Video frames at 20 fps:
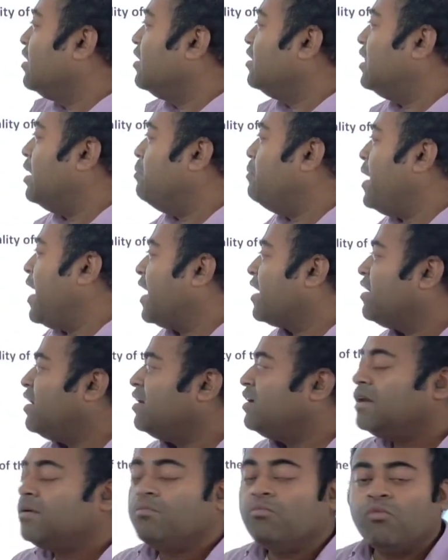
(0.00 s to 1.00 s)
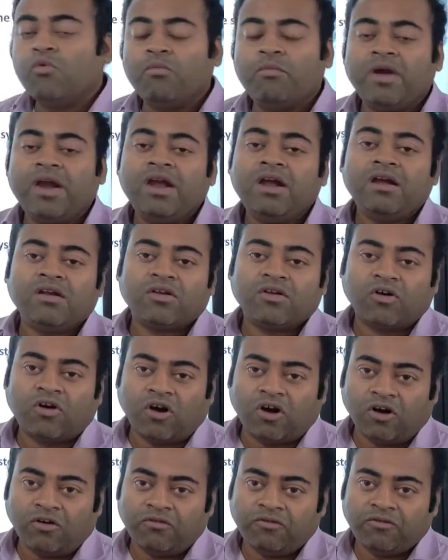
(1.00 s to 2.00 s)
the magnetic moment
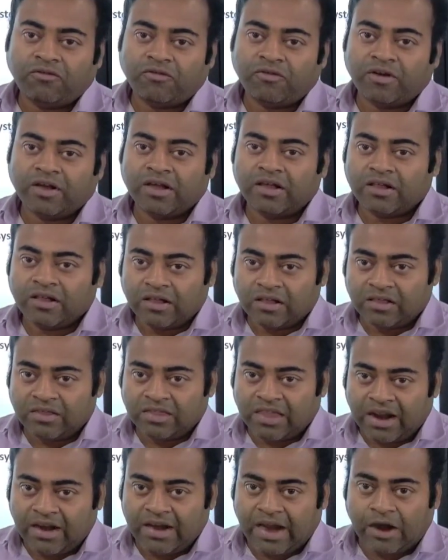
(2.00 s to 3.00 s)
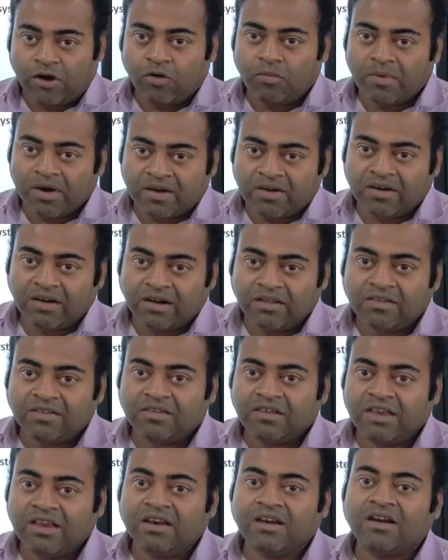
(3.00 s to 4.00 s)
of the nanomaterials
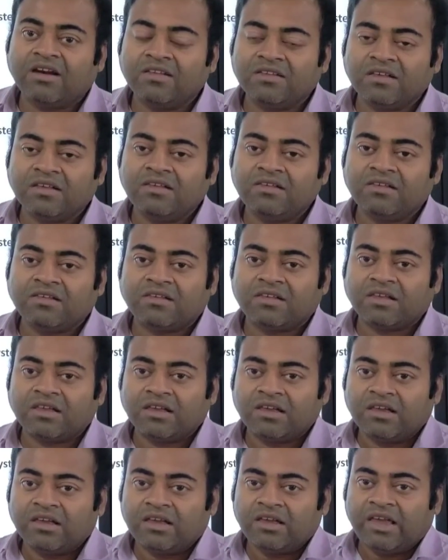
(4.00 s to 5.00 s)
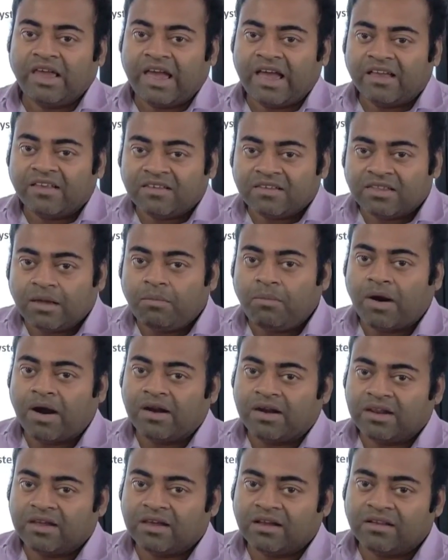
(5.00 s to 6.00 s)
increases as the
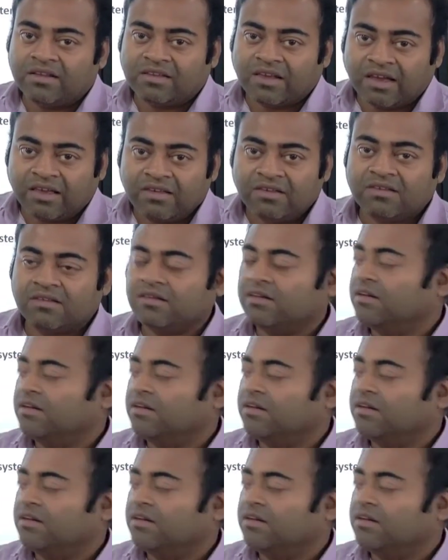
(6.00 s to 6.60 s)
particle size